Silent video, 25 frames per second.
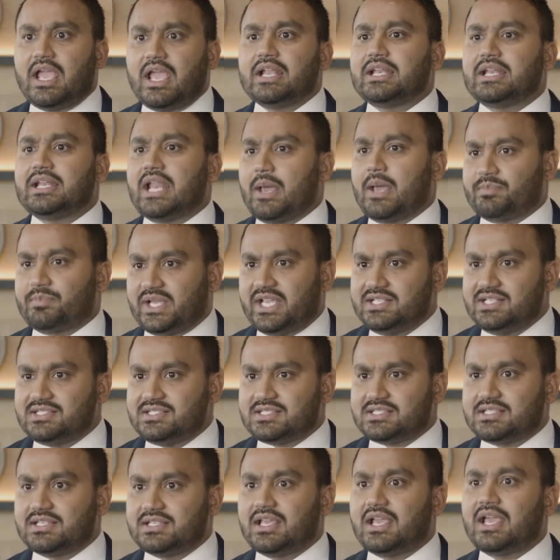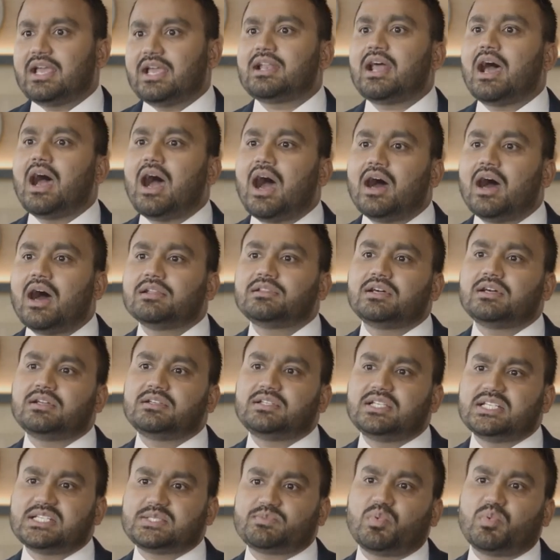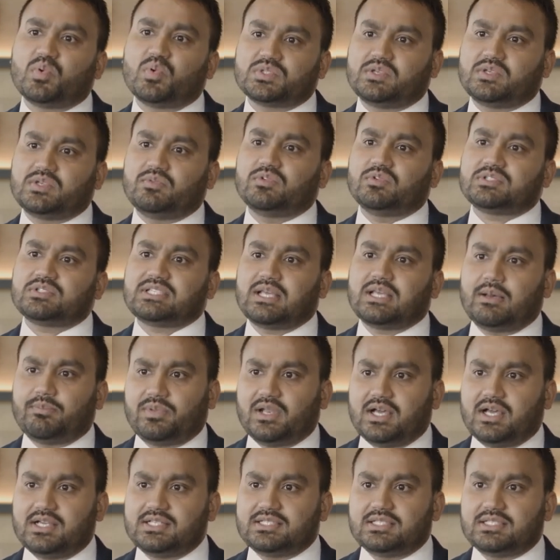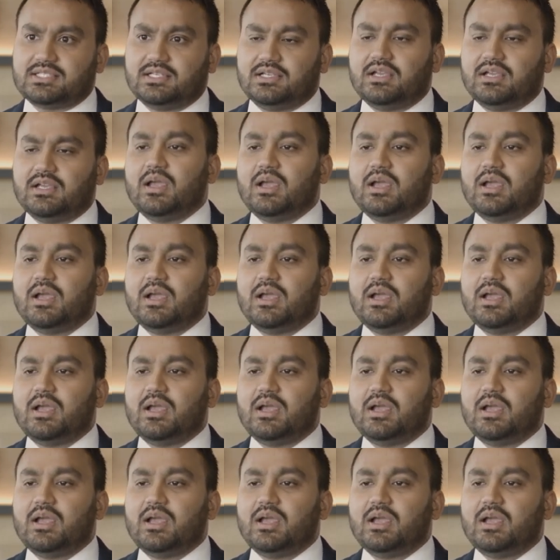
napkins, and other disposable supplies,